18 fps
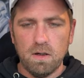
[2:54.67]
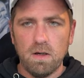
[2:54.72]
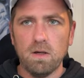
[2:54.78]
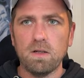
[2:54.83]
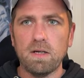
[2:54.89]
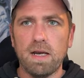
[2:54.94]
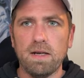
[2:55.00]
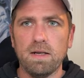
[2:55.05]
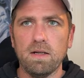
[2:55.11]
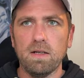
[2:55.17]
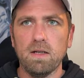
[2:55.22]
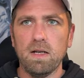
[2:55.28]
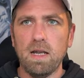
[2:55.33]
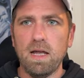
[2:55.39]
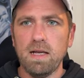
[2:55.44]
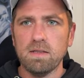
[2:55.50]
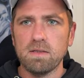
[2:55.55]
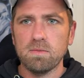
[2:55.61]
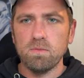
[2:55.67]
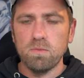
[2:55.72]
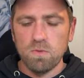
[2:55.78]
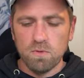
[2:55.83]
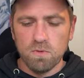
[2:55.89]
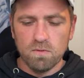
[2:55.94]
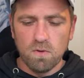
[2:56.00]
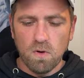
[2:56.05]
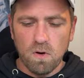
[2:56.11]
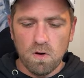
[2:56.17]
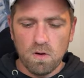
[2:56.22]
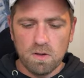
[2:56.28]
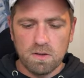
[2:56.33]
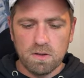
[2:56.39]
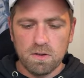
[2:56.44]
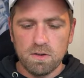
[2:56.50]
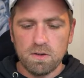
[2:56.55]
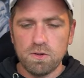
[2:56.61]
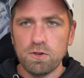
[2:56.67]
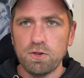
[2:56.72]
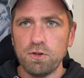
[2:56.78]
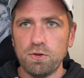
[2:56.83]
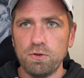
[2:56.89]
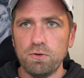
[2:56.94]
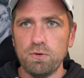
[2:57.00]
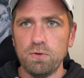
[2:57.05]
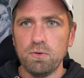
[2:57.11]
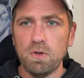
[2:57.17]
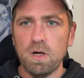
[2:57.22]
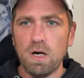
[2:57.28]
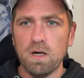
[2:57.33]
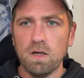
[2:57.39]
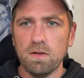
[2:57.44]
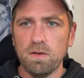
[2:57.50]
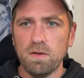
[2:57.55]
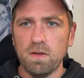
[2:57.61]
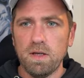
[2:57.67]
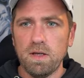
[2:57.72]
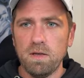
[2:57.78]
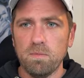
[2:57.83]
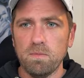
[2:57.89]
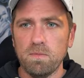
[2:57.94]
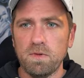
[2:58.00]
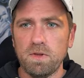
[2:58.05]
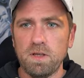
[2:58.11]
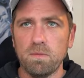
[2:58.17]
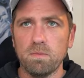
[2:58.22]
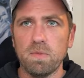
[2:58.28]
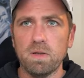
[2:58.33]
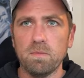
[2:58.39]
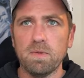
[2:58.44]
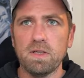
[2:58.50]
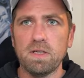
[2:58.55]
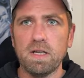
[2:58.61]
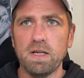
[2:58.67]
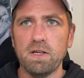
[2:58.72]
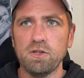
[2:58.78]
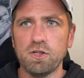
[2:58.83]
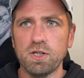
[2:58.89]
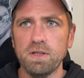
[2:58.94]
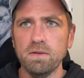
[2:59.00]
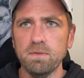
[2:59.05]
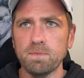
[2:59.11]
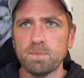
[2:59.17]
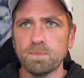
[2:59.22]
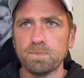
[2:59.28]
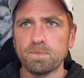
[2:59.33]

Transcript: Okay, let's move on to the implementation.